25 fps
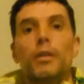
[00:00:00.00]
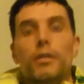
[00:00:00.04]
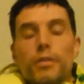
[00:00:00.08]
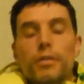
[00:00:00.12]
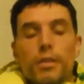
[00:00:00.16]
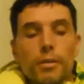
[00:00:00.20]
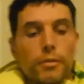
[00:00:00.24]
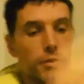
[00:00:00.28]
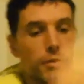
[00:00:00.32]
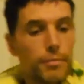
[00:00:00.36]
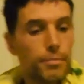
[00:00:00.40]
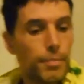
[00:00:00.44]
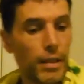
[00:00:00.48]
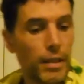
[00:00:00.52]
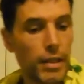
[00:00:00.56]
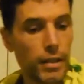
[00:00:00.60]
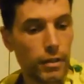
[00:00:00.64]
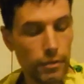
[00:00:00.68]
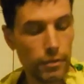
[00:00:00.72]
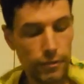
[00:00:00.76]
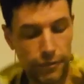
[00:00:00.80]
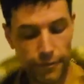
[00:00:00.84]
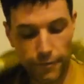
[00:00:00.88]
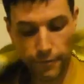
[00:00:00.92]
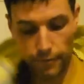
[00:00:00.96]
So it's big
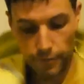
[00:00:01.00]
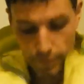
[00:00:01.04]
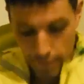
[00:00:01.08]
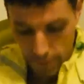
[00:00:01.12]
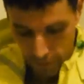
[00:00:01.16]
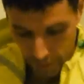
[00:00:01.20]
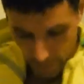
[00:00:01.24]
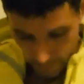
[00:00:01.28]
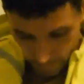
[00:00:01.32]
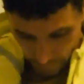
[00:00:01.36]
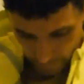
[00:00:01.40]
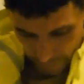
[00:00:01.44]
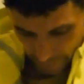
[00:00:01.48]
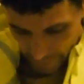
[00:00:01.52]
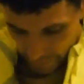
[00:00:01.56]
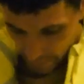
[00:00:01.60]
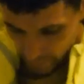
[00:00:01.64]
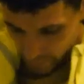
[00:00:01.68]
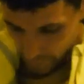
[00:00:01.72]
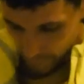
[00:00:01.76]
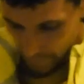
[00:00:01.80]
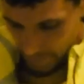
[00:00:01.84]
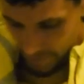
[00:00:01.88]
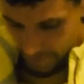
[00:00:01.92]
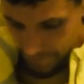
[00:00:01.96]
enough to go on a
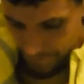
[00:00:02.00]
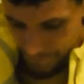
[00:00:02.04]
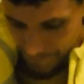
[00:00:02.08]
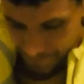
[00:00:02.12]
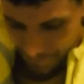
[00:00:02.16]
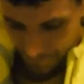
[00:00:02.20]
helmet.